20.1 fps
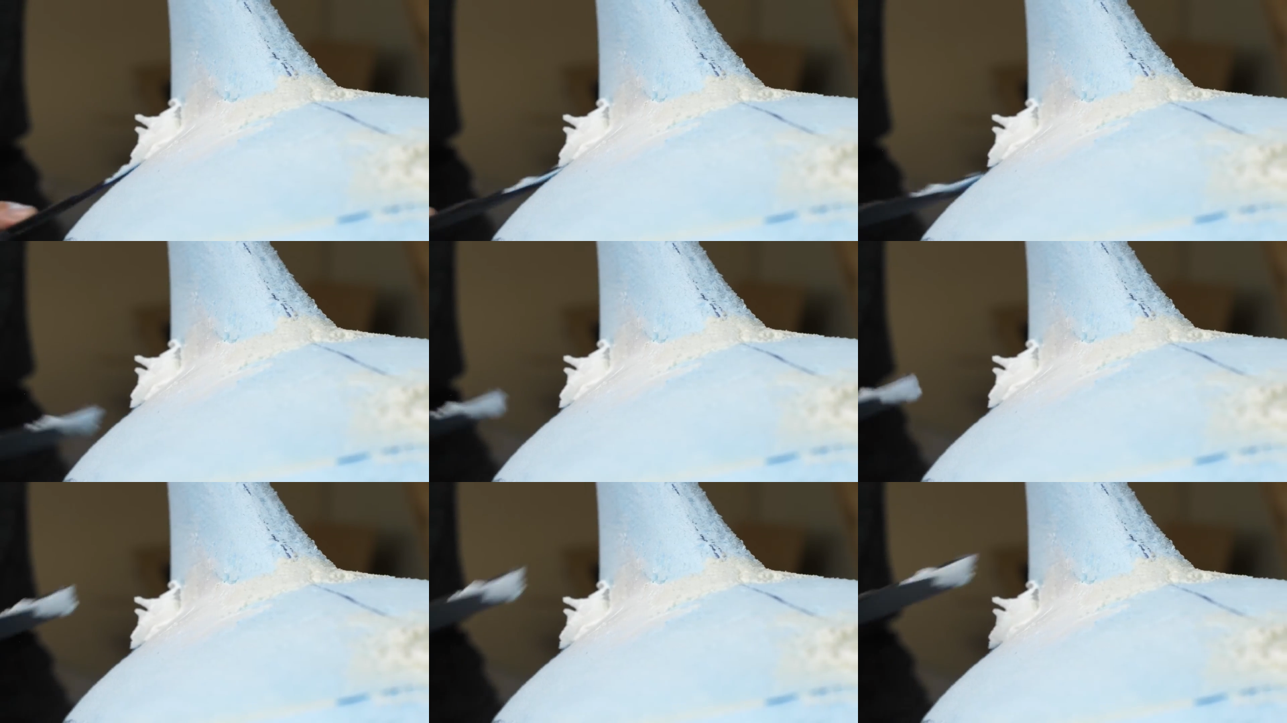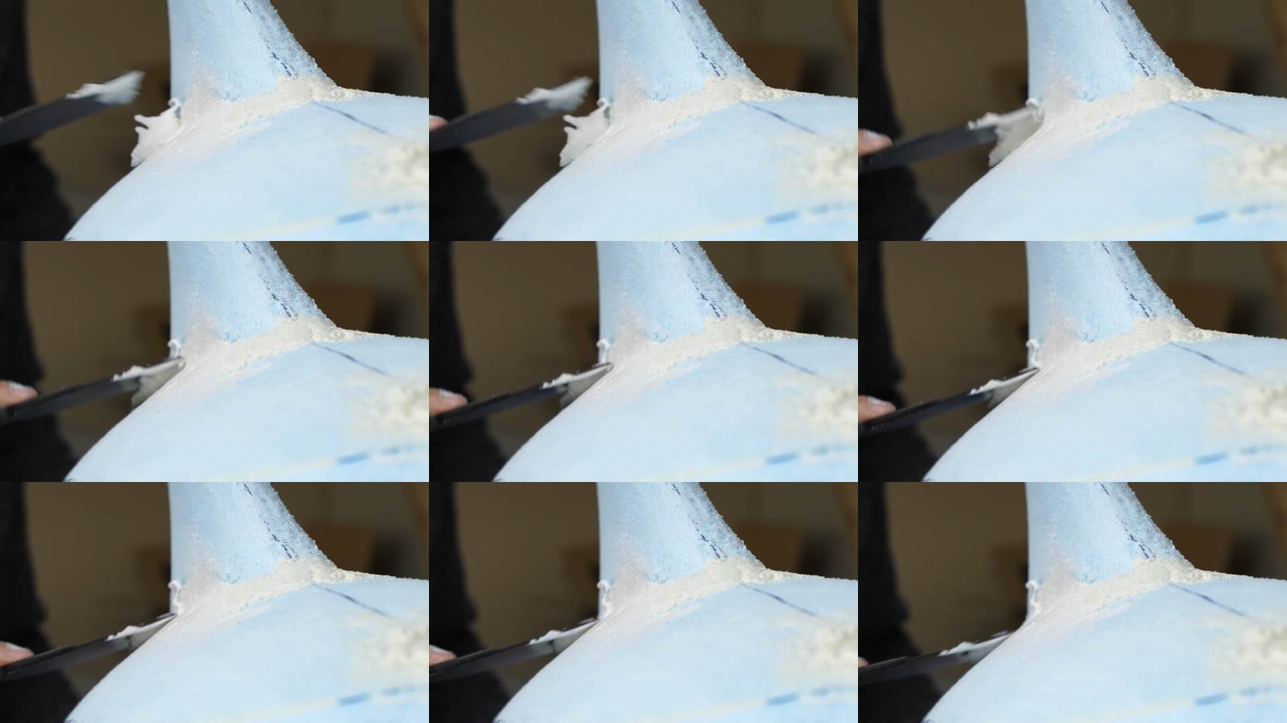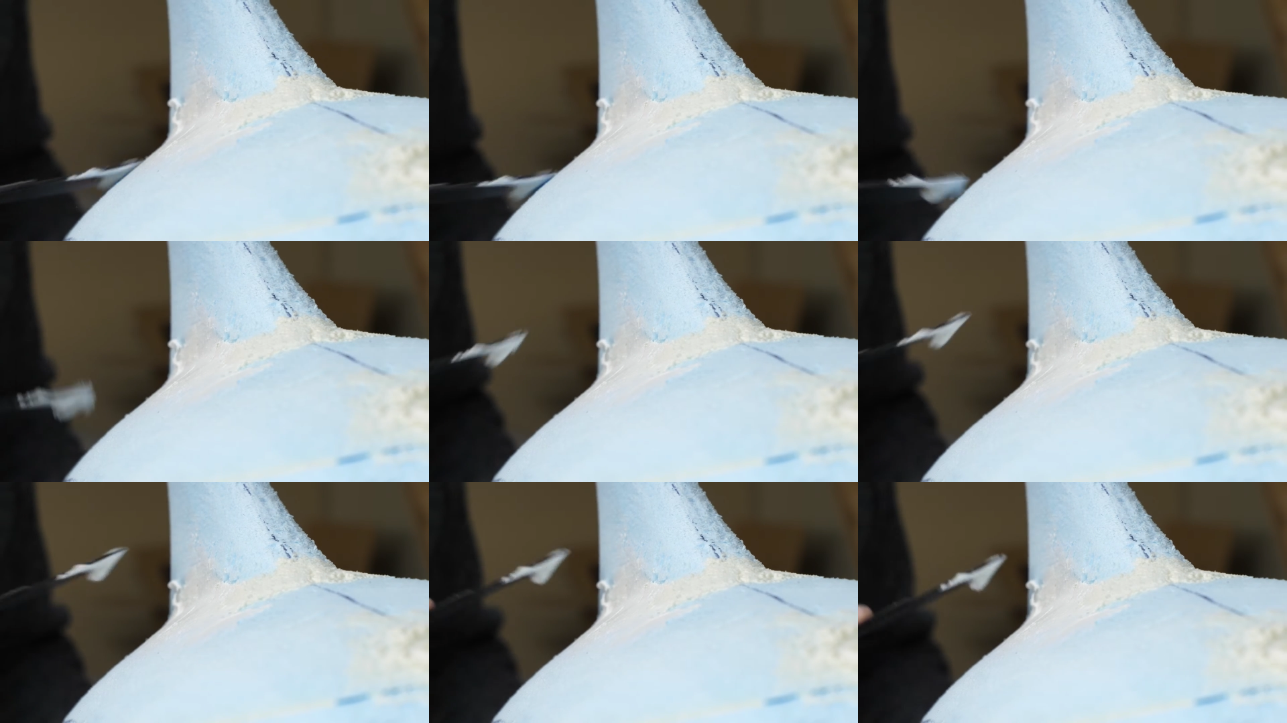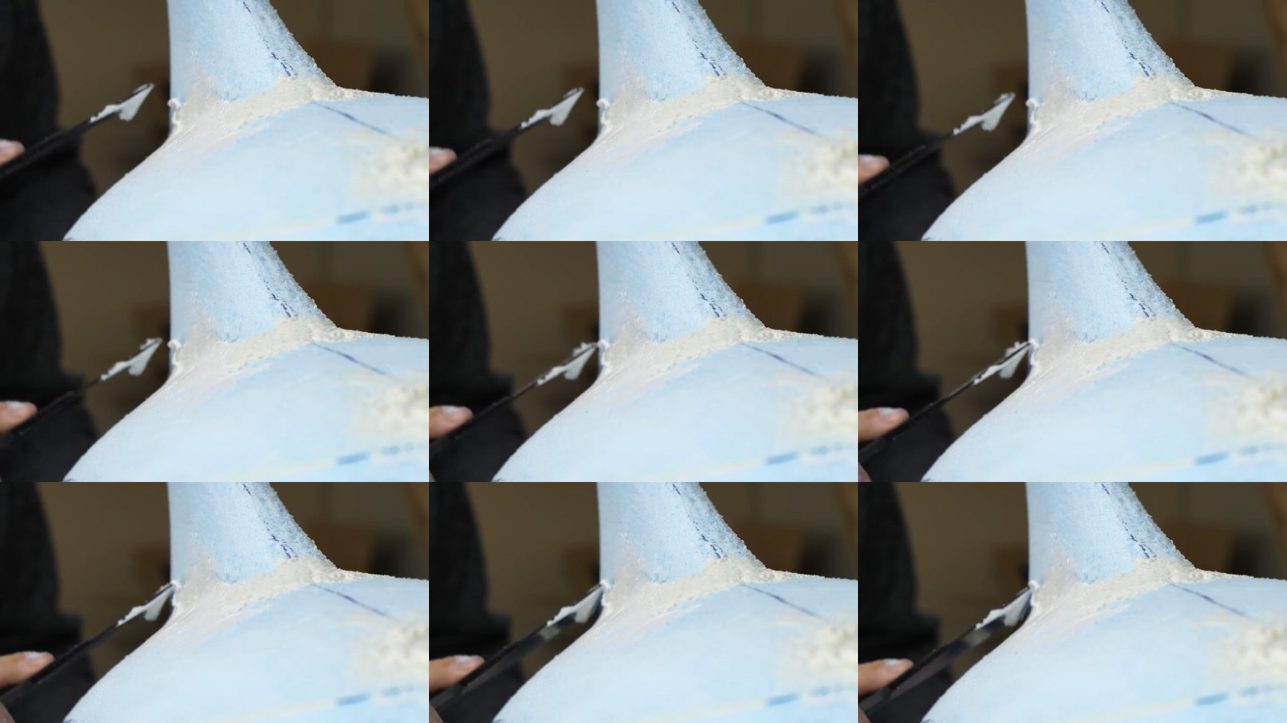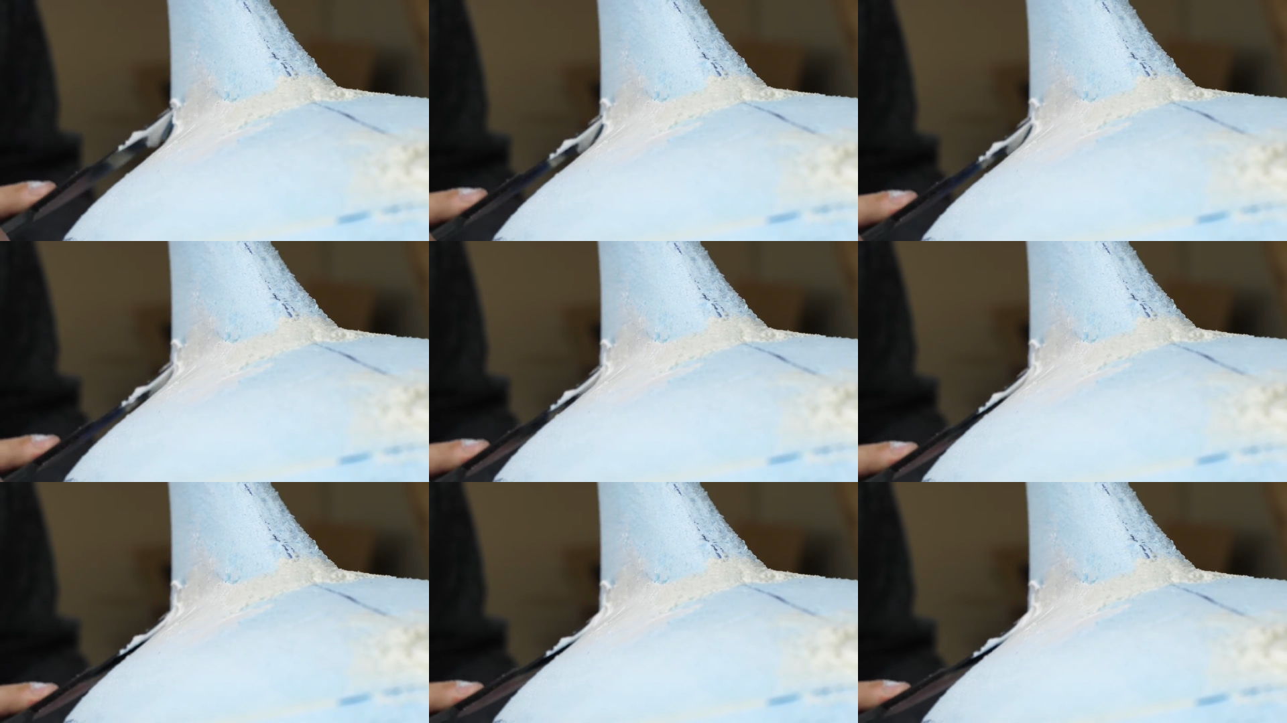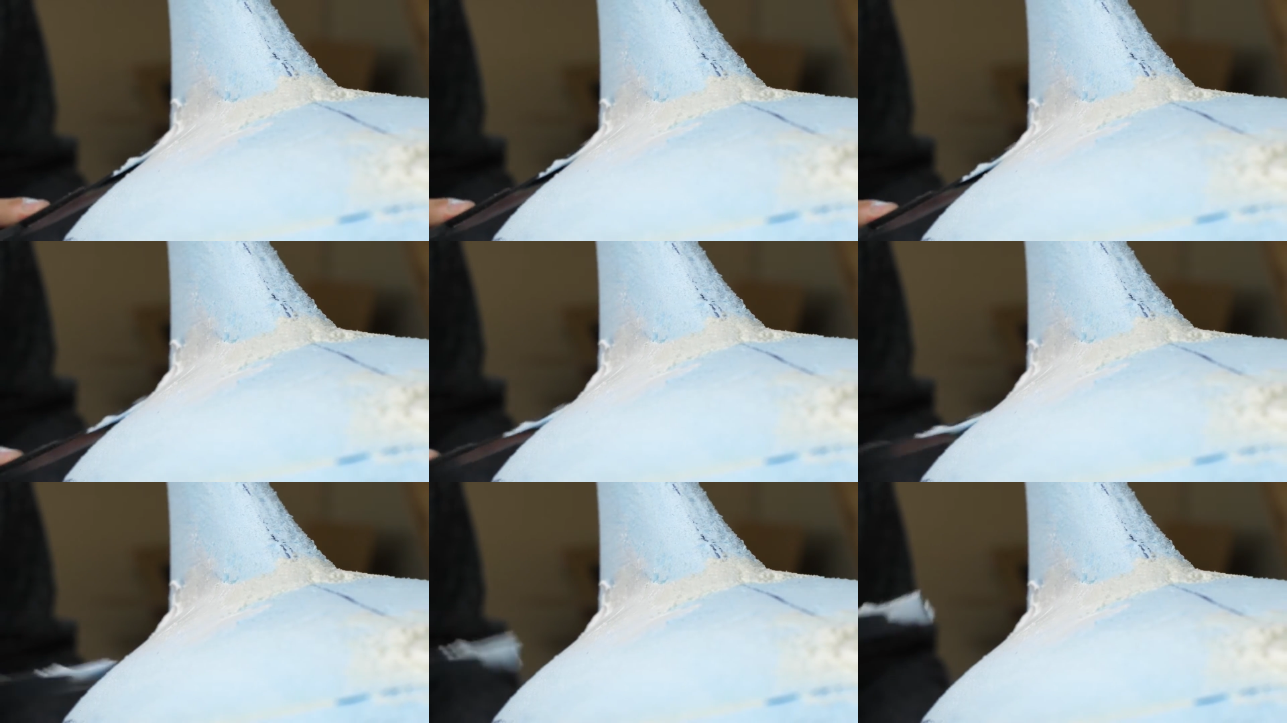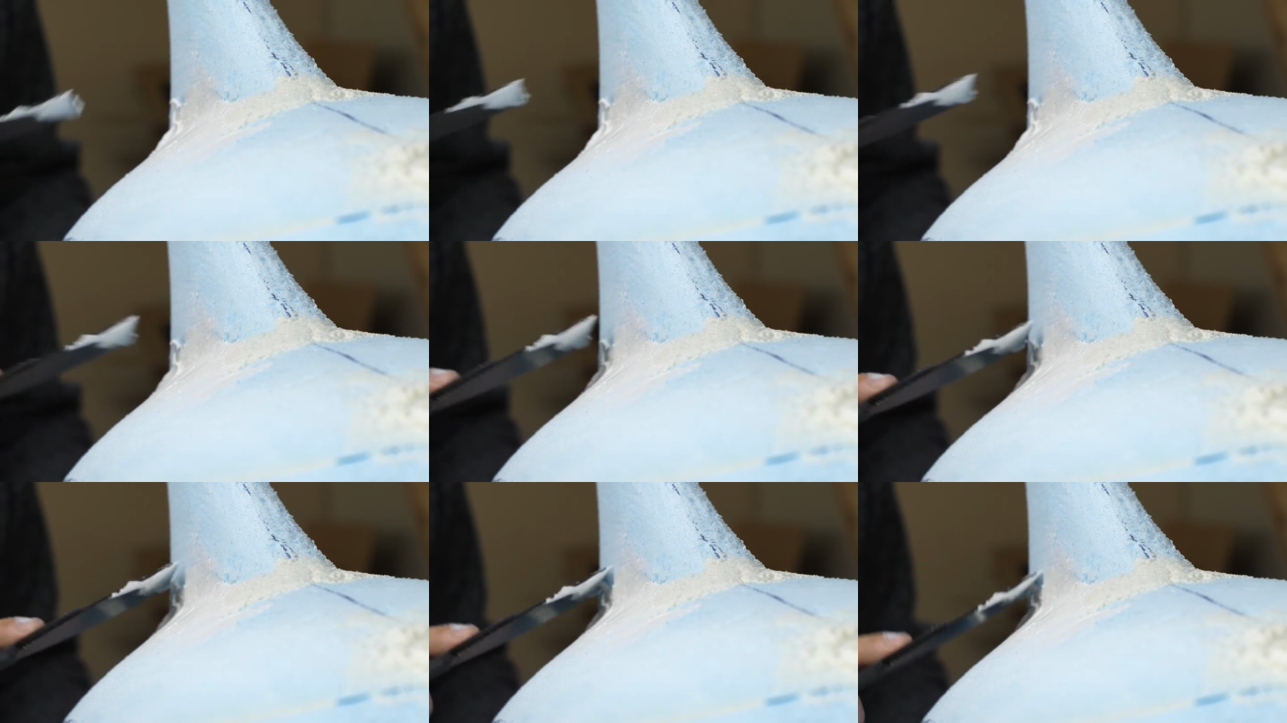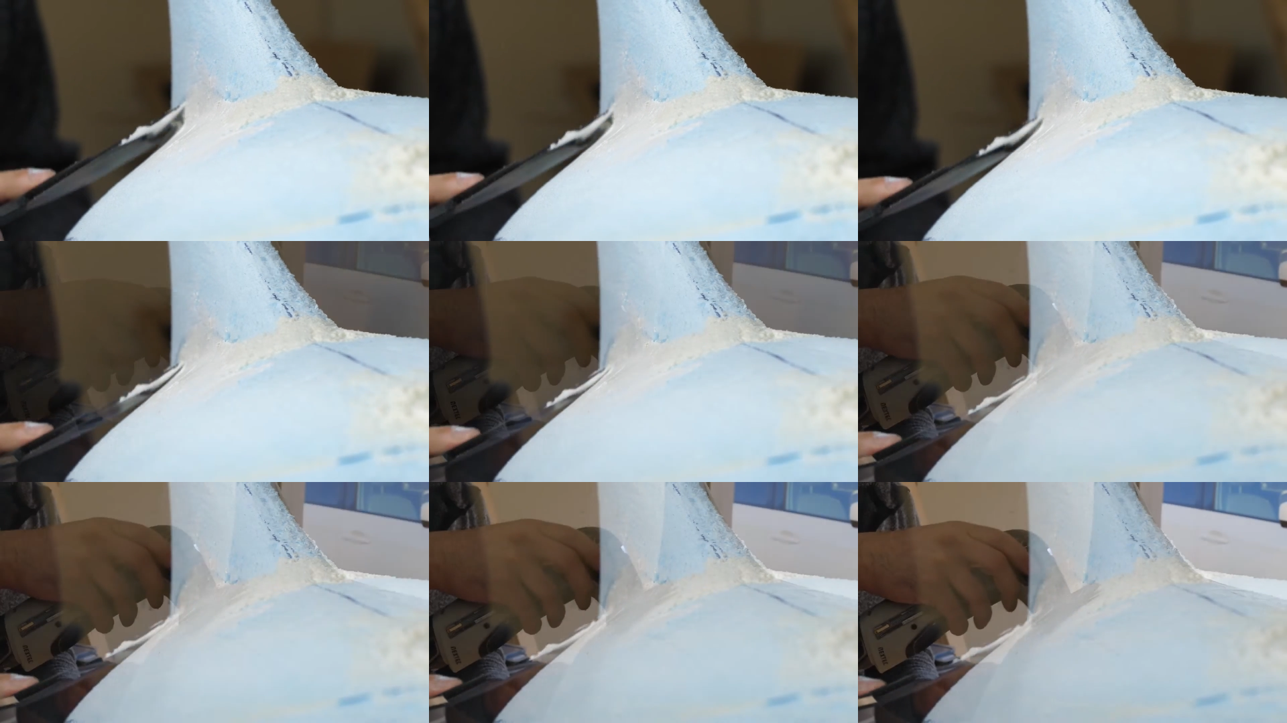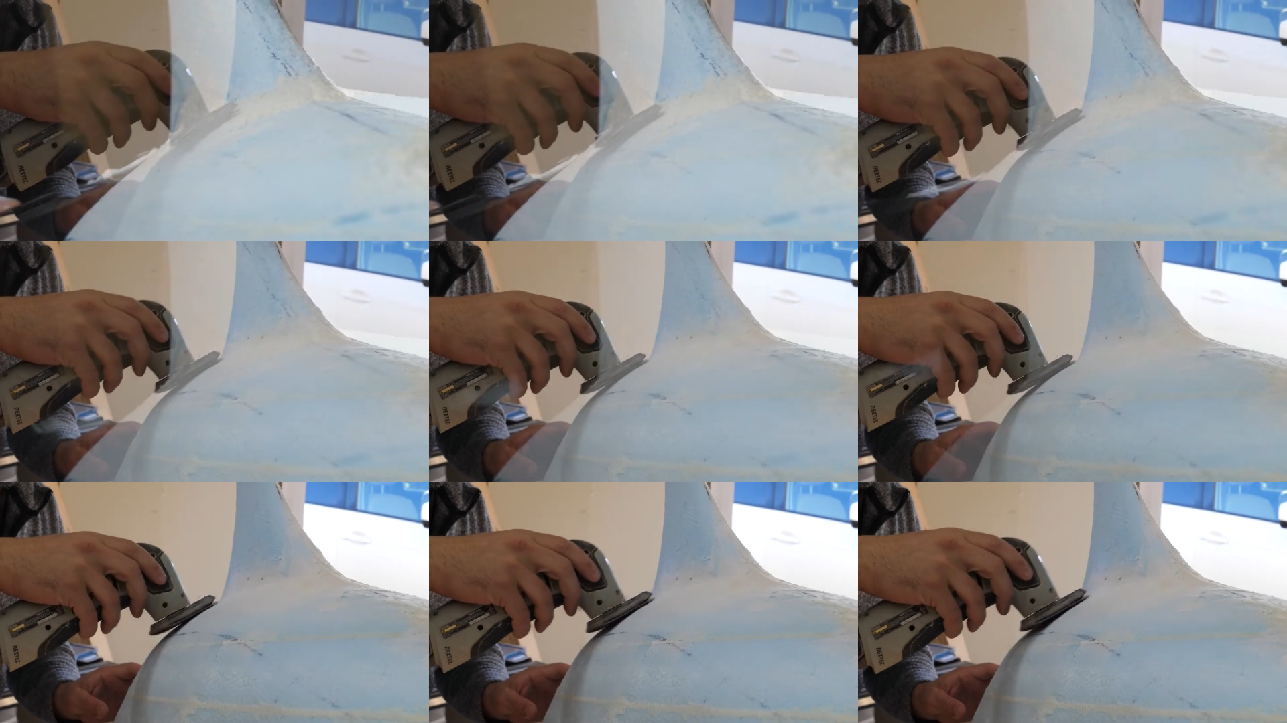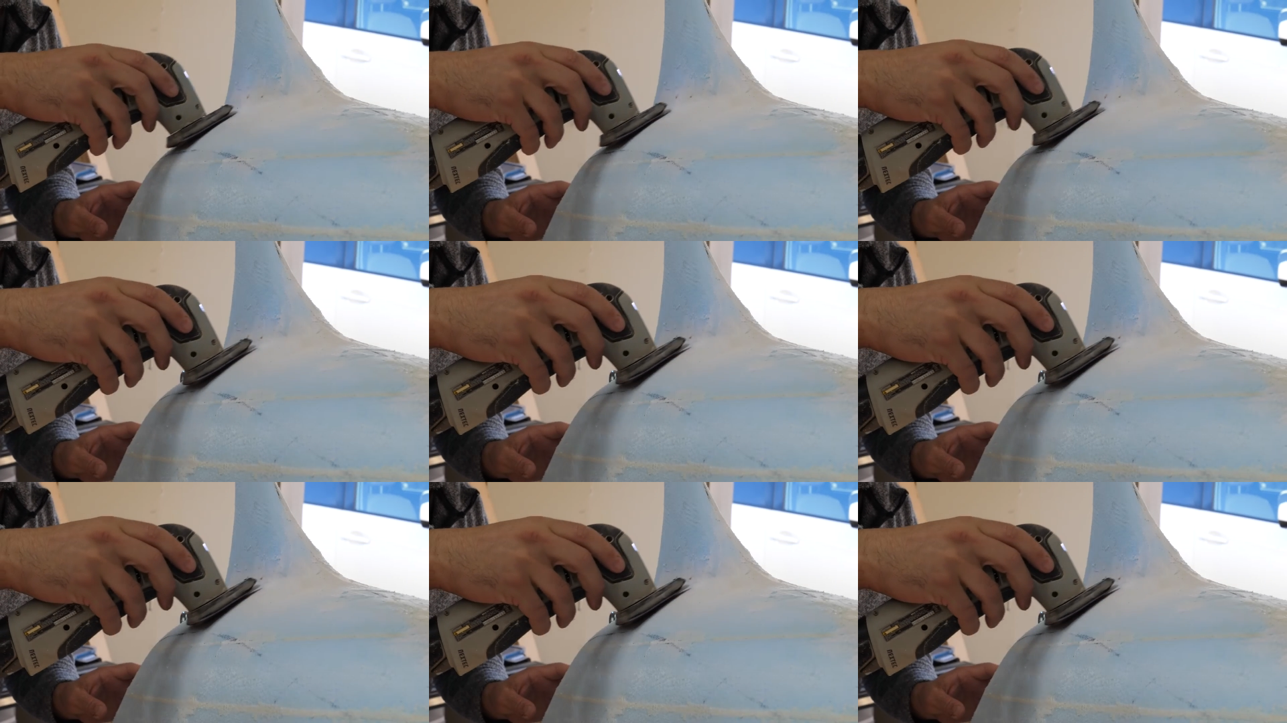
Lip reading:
[unreadable: no face in view]